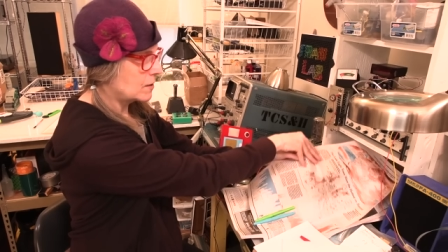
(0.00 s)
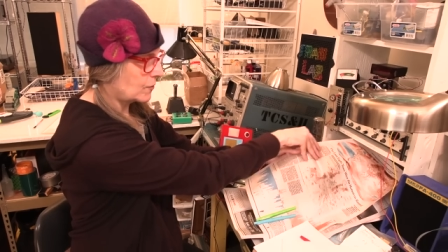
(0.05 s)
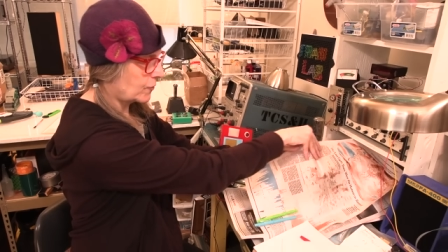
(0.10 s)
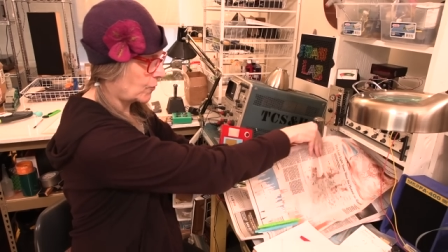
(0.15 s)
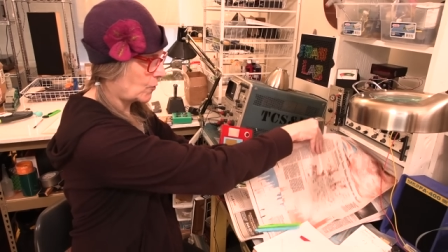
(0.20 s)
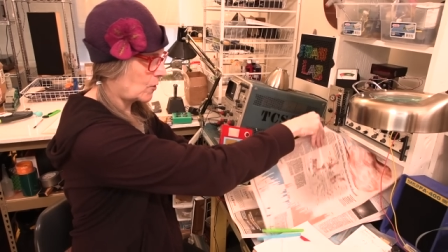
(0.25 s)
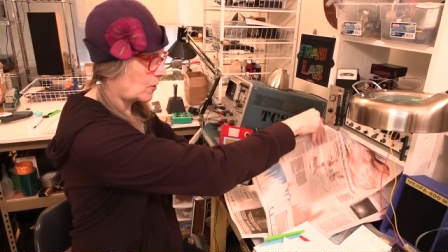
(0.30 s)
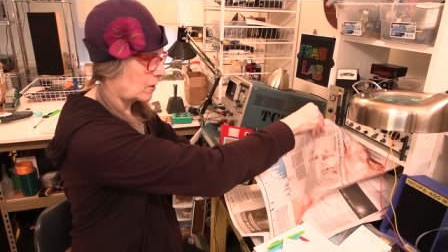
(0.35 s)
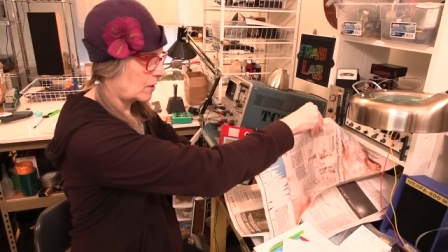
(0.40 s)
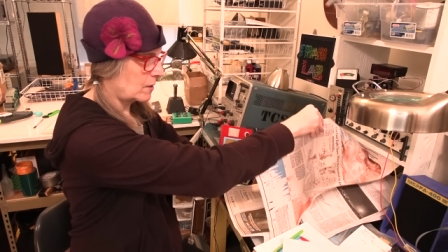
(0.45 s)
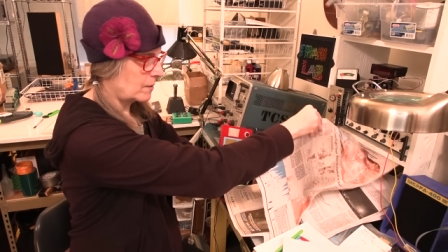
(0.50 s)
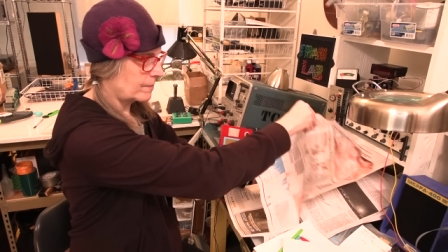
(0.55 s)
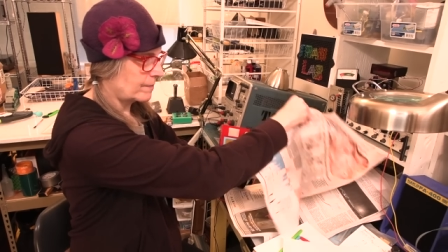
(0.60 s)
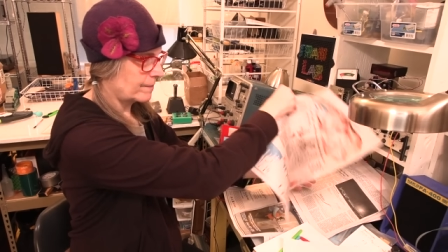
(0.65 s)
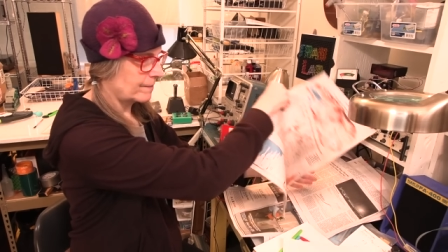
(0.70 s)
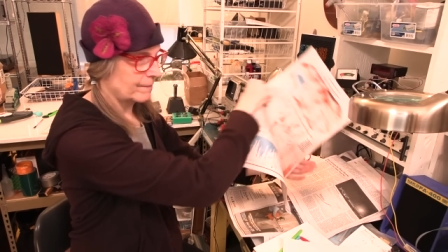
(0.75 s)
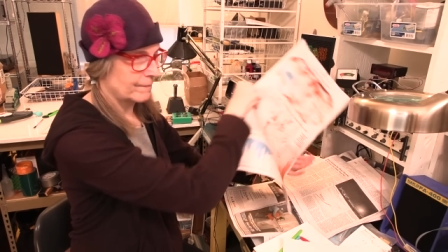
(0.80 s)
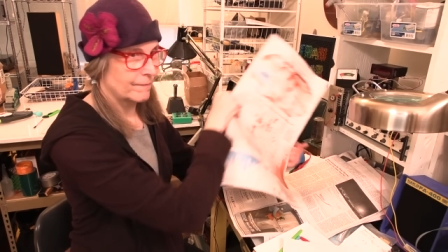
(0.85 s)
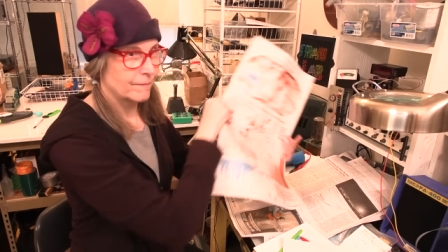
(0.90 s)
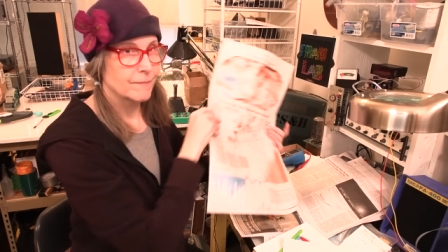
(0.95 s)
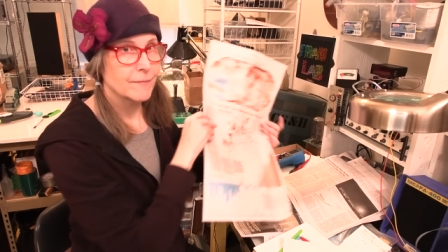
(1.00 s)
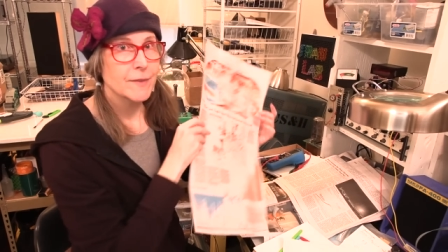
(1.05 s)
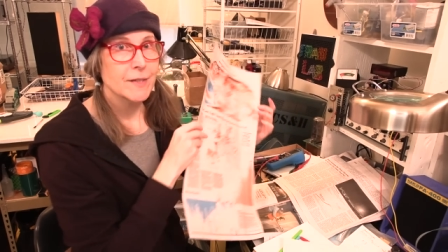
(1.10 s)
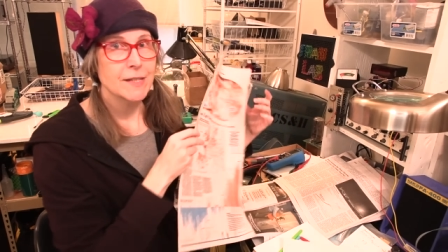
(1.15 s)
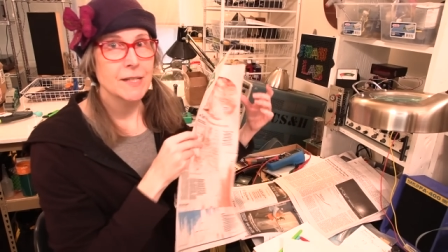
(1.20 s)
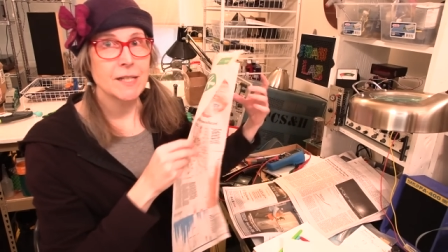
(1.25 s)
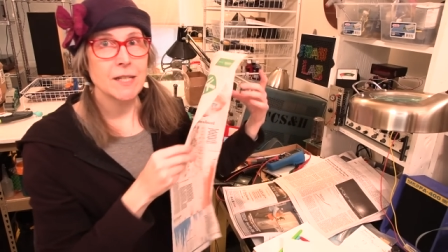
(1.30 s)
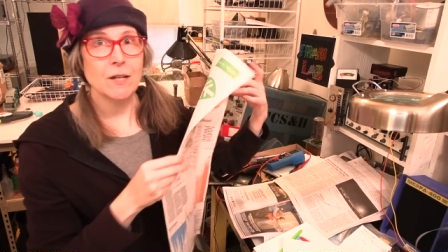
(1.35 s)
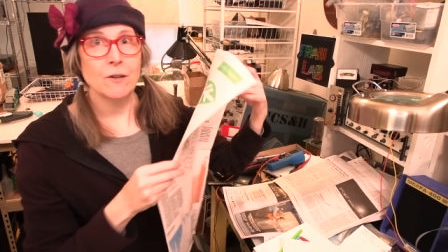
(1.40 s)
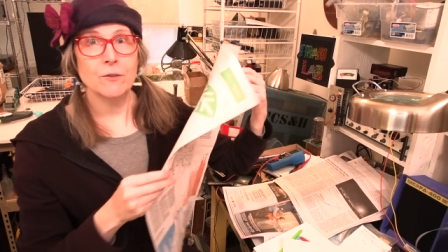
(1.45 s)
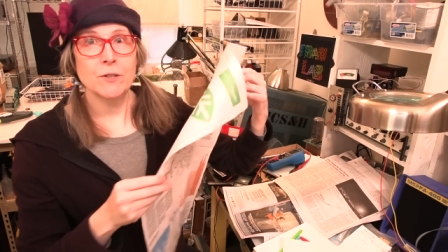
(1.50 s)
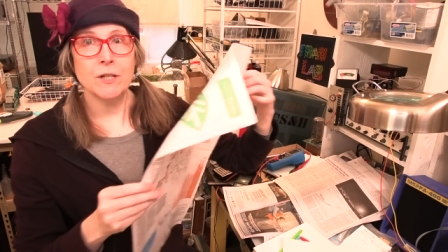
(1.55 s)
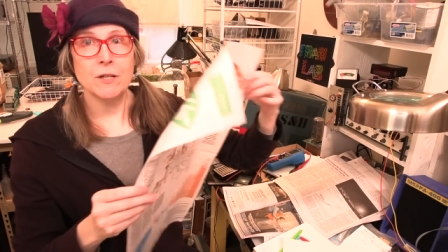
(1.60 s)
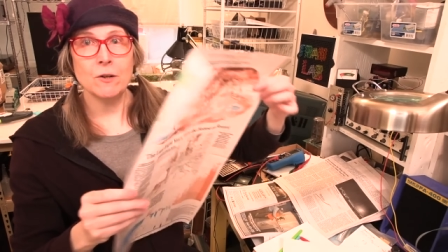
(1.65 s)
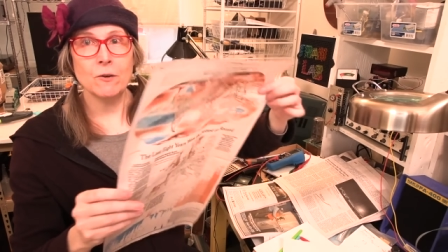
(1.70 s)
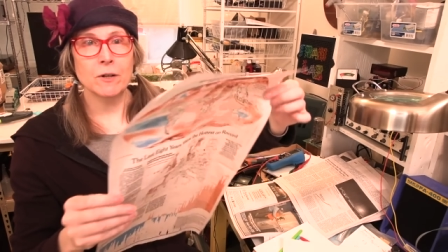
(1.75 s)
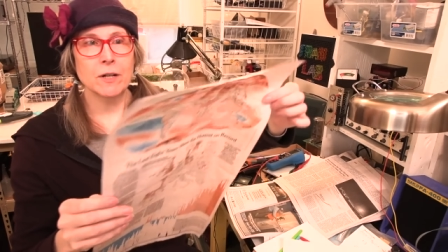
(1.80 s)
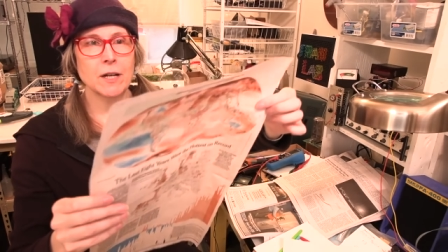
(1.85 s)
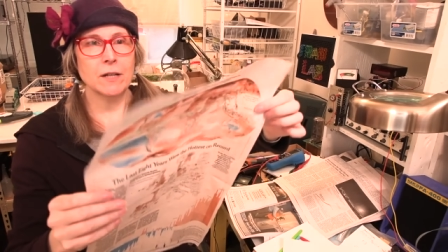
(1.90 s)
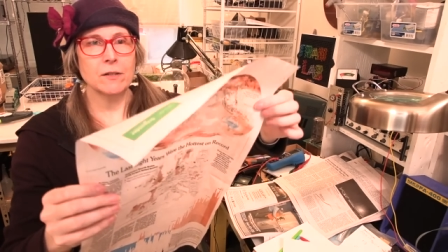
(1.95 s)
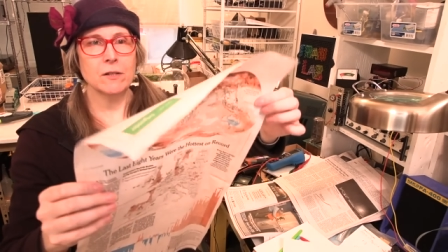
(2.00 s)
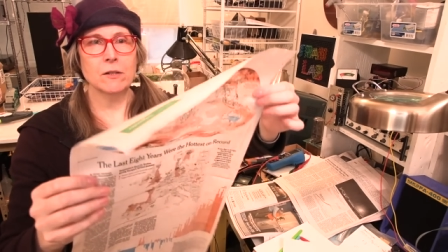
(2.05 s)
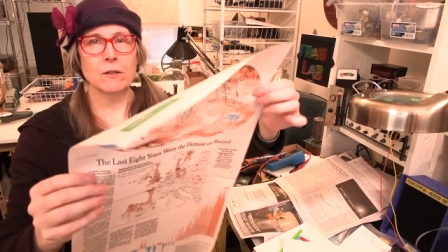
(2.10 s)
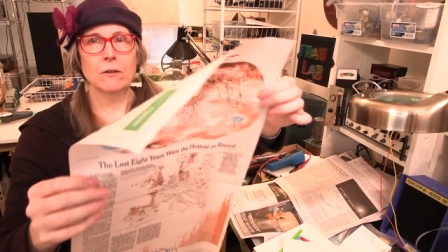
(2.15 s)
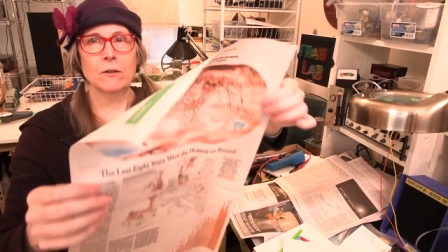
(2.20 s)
for CO2 are not so